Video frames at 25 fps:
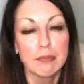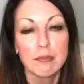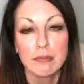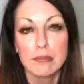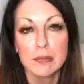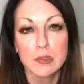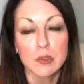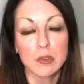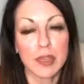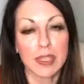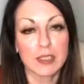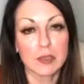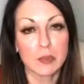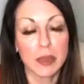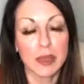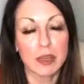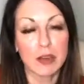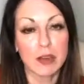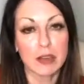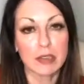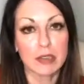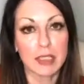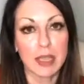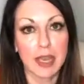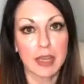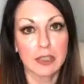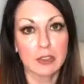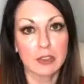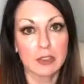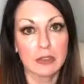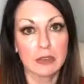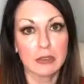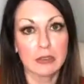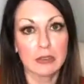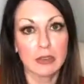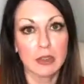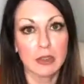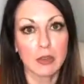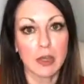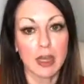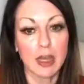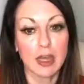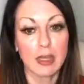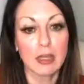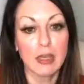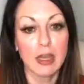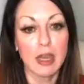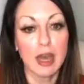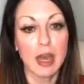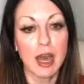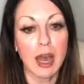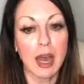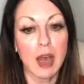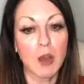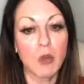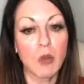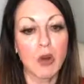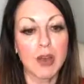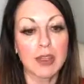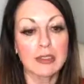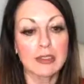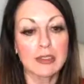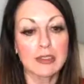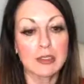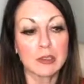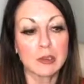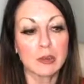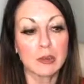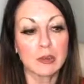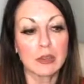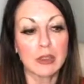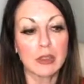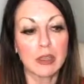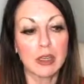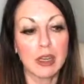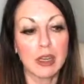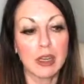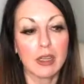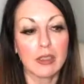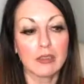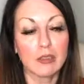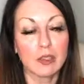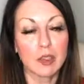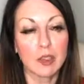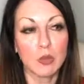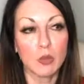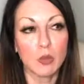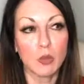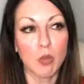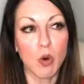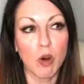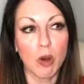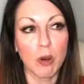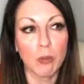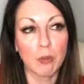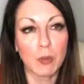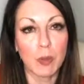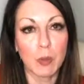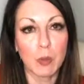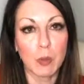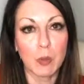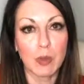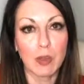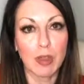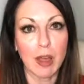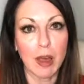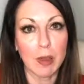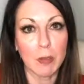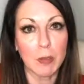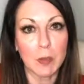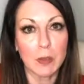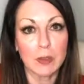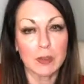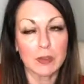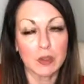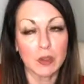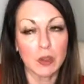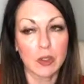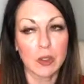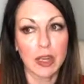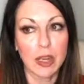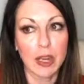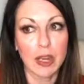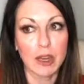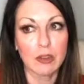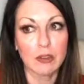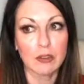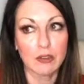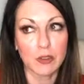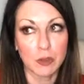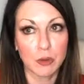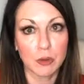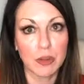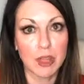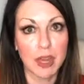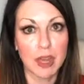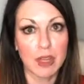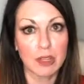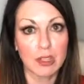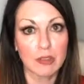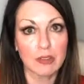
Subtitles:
so that's my call to action, okay? I want to warm people up, so you got to do that.